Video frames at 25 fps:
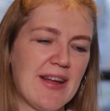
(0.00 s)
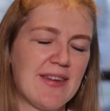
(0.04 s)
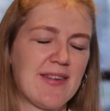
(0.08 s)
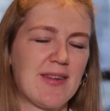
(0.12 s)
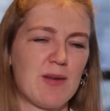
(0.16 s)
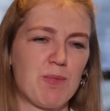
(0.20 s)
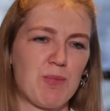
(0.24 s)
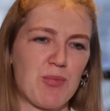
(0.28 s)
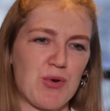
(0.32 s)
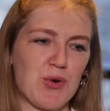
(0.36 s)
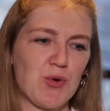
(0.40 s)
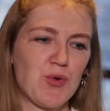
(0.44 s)
is
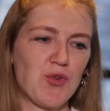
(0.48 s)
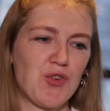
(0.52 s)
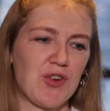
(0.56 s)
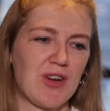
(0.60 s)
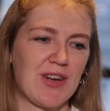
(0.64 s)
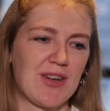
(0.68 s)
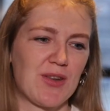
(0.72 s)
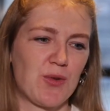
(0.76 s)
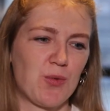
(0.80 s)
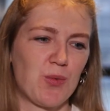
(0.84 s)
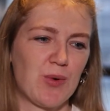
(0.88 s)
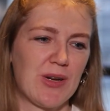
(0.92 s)
a
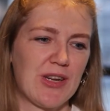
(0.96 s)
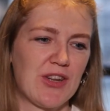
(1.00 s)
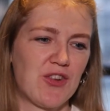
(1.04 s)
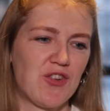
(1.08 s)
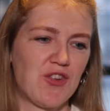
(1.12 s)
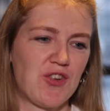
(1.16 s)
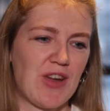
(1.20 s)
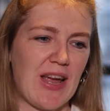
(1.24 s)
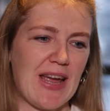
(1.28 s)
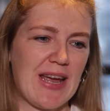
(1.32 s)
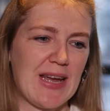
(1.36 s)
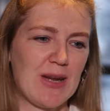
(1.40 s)
project
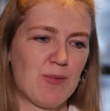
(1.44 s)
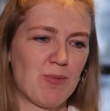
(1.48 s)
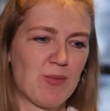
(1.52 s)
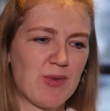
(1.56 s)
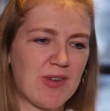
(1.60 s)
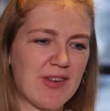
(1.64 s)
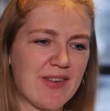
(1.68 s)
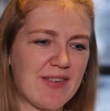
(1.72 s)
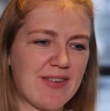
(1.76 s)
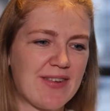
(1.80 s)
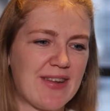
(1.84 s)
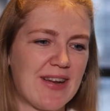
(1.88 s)
which
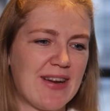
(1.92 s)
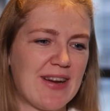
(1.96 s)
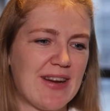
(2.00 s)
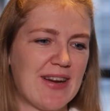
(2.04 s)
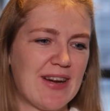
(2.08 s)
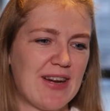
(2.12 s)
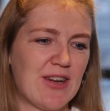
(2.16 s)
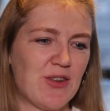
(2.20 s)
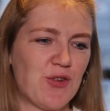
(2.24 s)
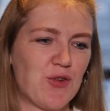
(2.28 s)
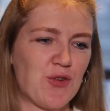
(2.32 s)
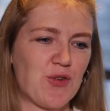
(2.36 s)
aims
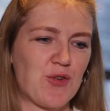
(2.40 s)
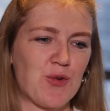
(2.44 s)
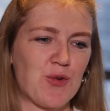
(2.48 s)
to